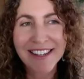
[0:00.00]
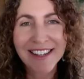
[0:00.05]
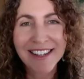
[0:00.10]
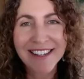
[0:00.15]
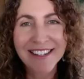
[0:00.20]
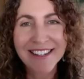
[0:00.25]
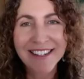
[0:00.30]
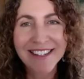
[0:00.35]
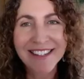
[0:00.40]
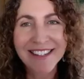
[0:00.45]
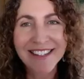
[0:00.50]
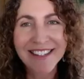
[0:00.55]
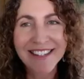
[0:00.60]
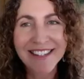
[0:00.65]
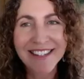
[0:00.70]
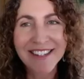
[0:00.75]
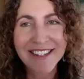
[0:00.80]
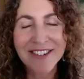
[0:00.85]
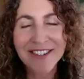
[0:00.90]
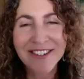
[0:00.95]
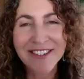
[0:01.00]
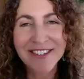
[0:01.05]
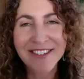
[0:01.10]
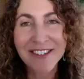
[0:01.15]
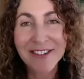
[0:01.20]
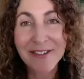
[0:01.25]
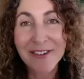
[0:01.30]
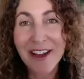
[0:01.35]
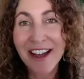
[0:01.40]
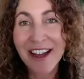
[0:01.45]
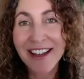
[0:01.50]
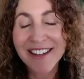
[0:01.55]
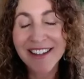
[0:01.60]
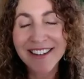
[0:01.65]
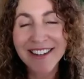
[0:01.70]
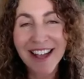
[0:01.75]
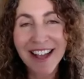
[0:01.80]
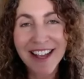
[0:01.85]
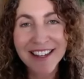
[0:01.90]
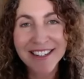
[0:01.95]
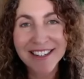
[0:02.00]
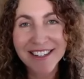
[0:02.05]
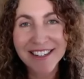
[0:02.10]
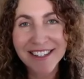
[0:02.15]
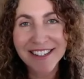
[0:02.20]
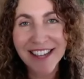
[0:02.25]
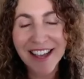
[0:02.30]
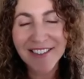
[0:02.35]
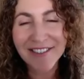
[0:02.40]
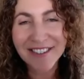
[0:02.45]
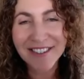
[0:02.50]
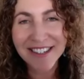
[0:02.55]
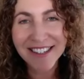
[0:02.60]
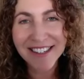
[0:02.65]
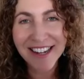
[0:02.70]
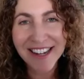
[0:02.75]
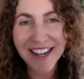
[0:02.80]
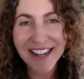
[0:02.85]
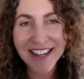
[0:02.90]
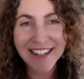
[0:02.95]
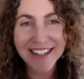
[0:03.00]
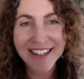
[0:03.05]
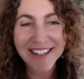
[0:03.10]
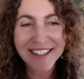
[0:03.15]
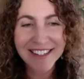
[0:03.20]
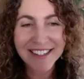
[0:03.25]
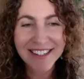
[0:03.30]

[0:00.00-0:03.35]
and to the teachers who I actually have to say,